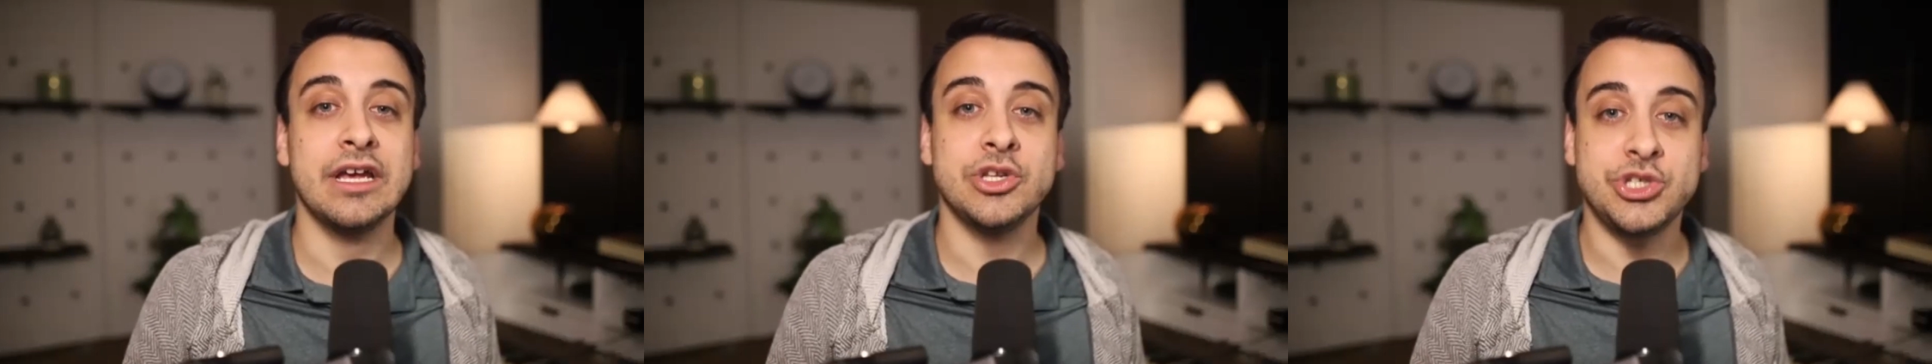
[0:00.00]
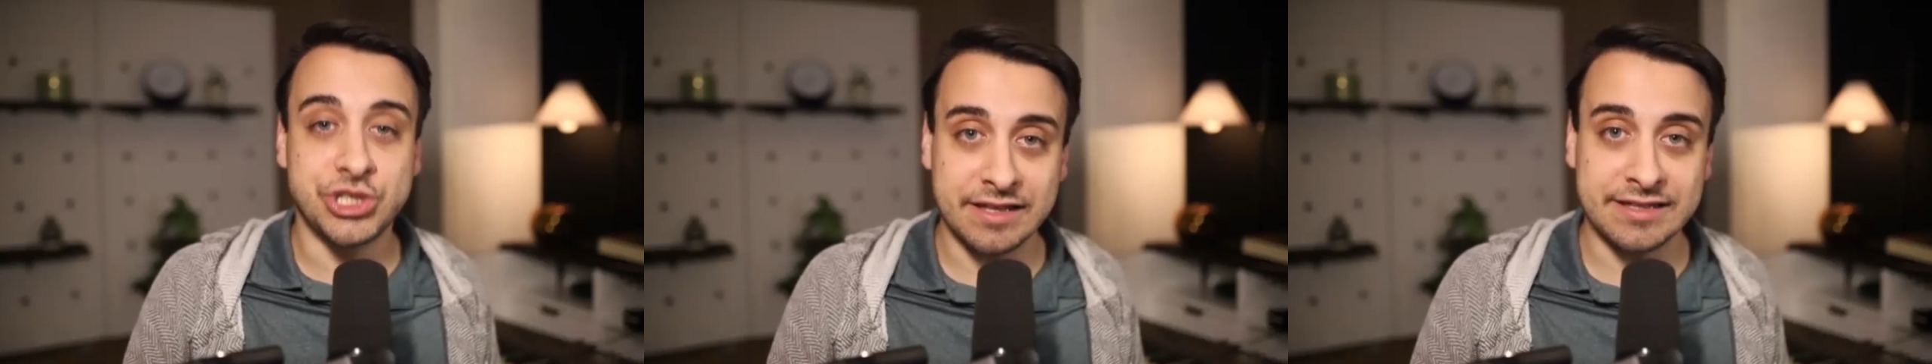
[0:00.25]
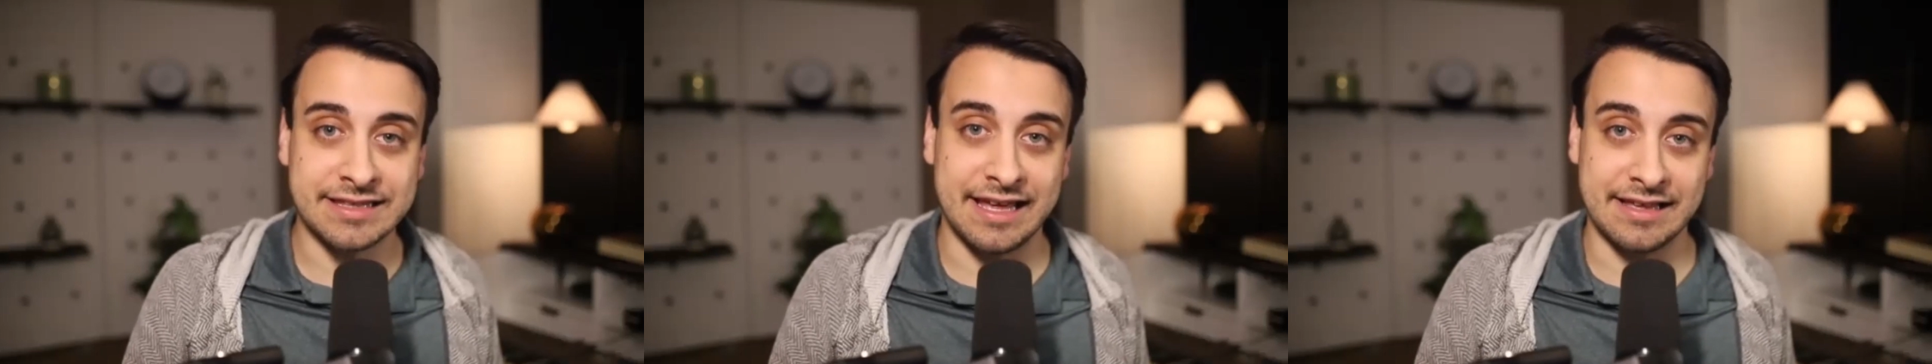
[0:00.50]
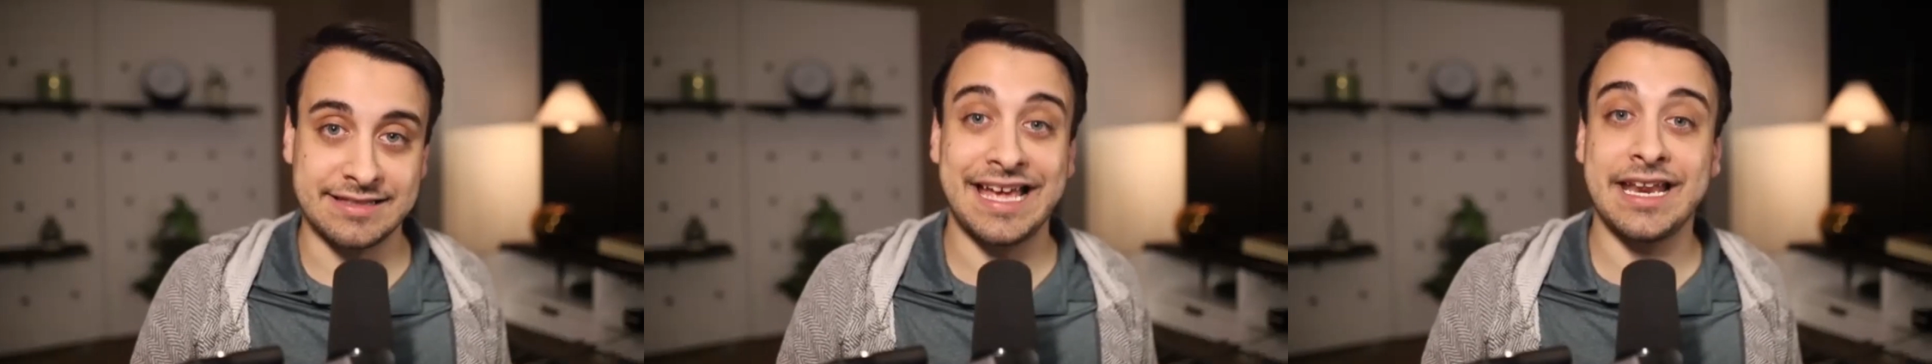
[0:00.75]
Just
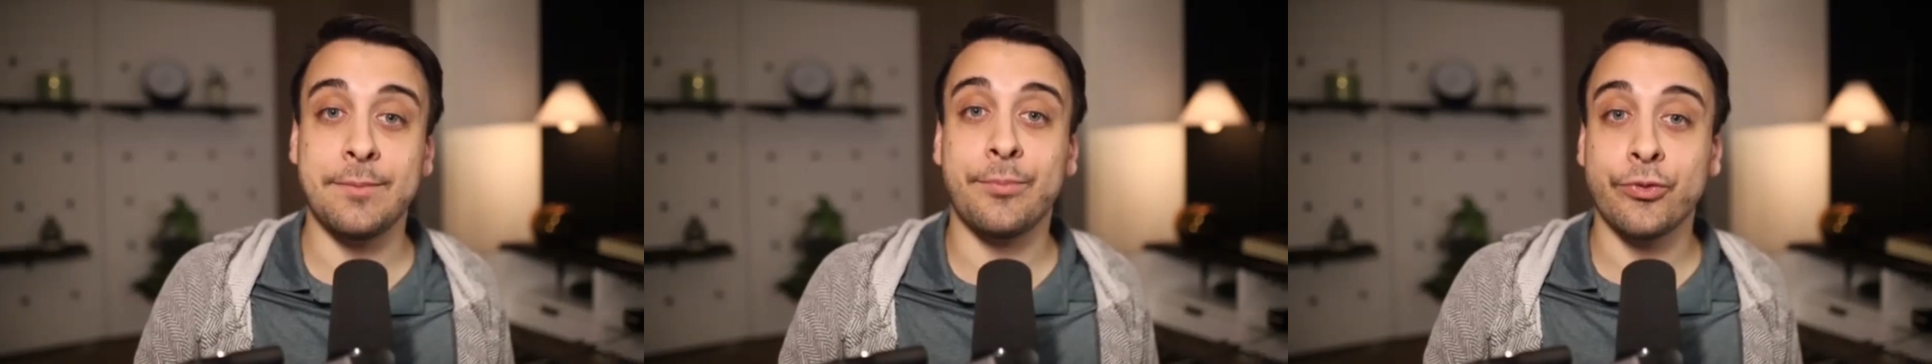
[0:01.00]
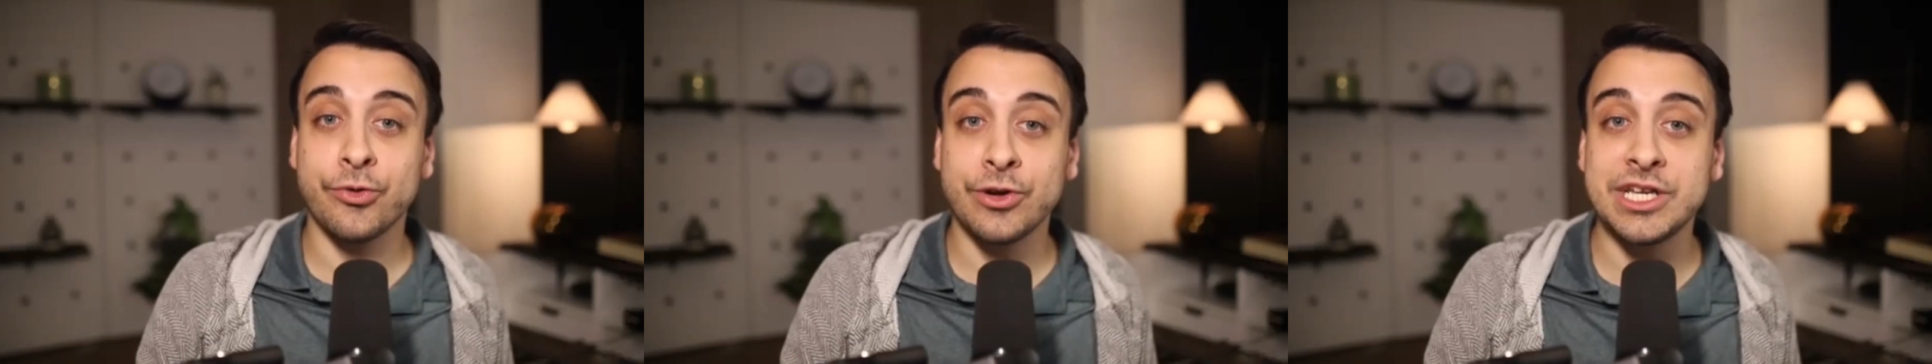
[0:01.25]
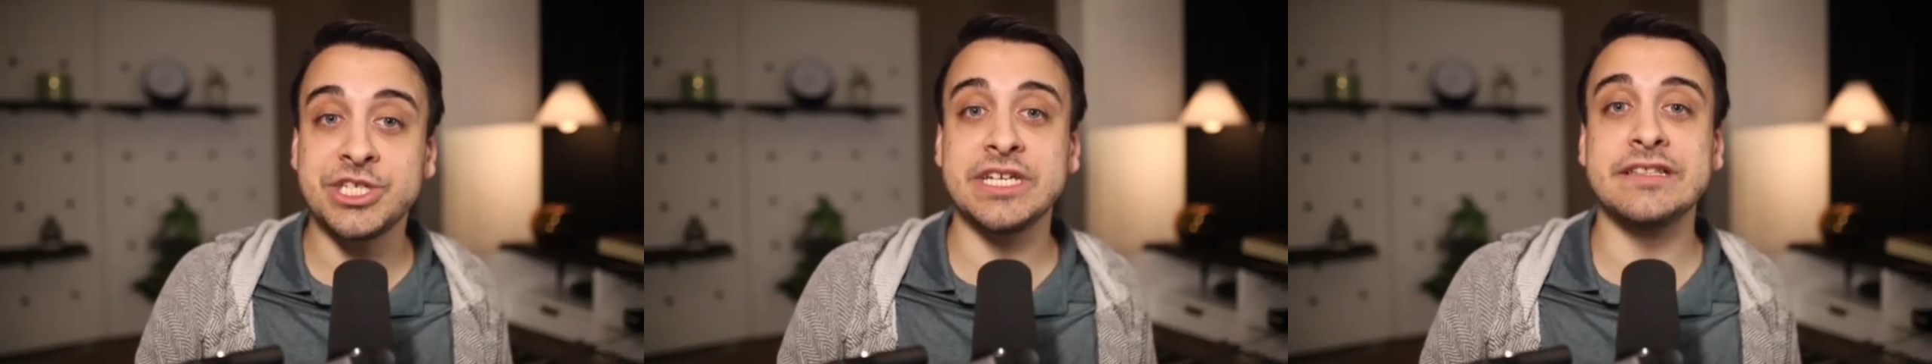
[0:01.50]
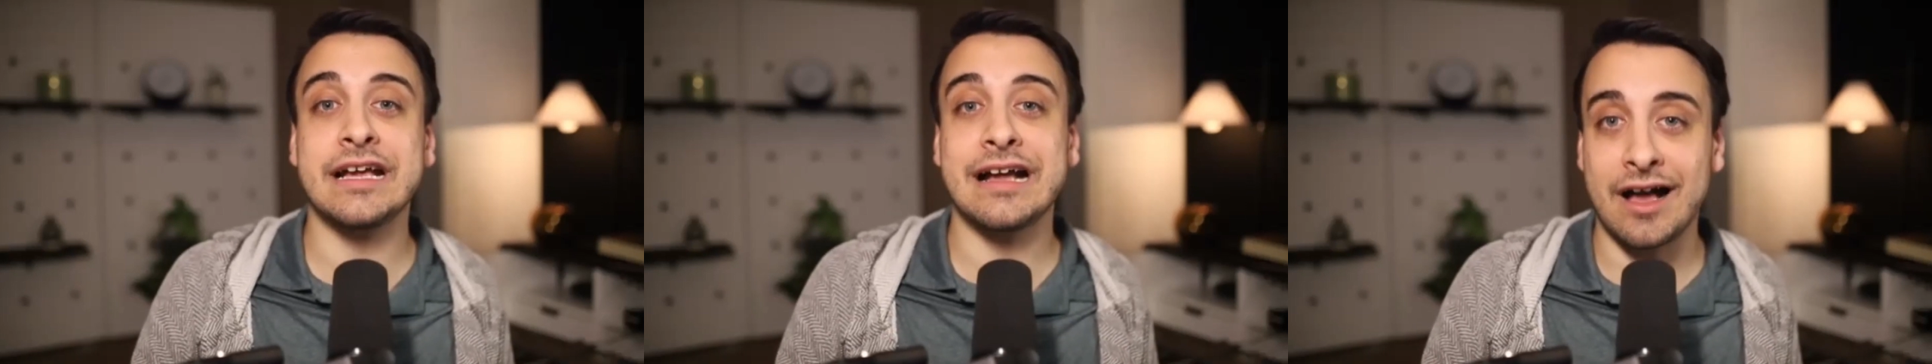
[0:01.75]
this, that in
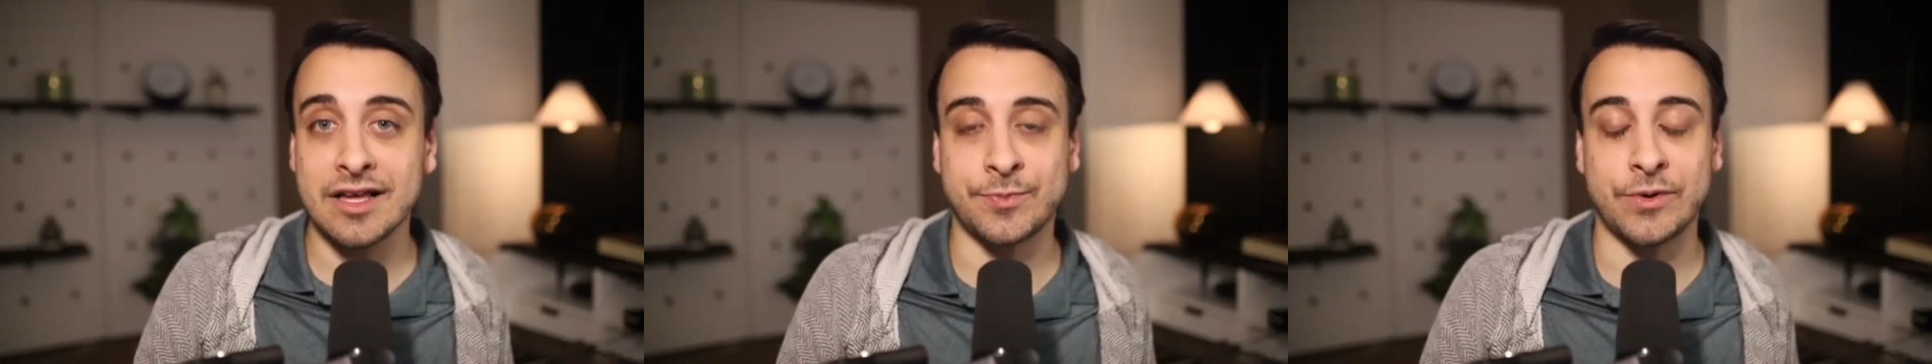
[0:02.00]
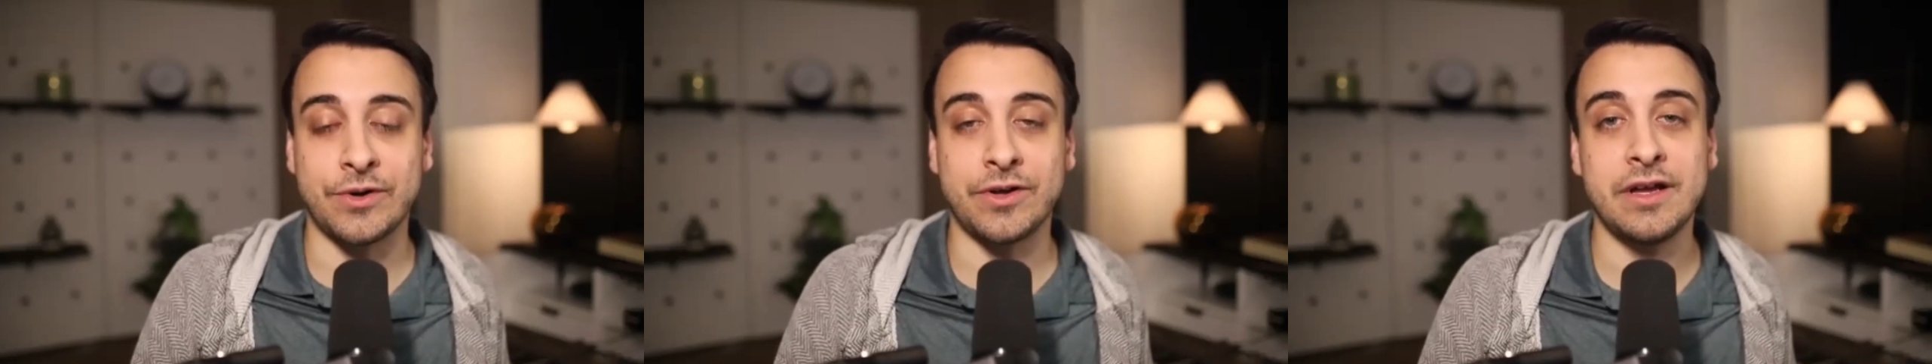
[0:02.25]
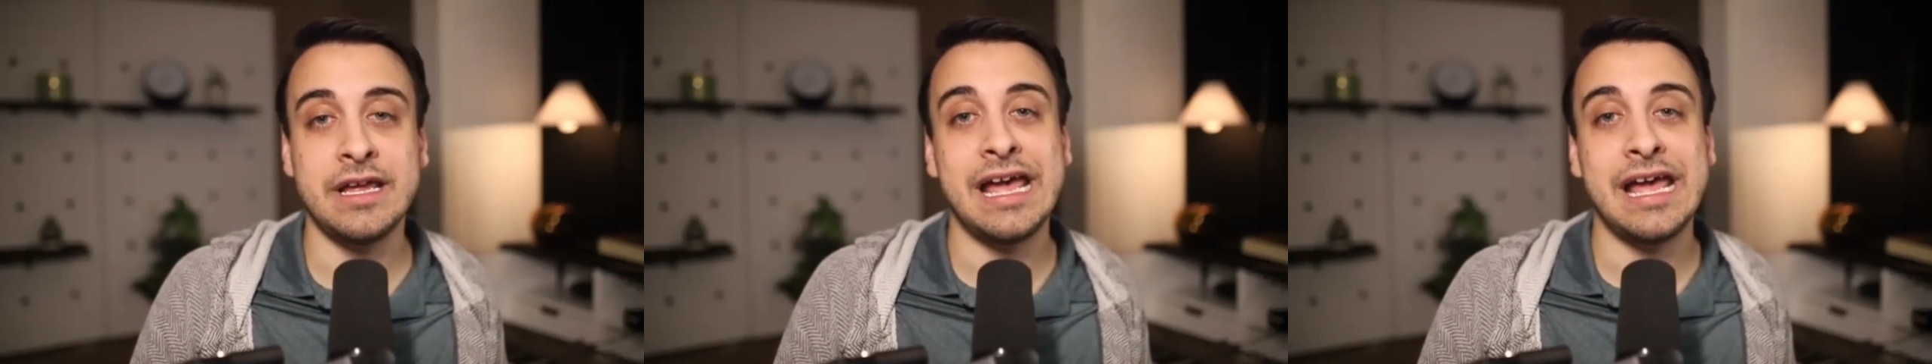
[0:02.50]
preaching the gospel,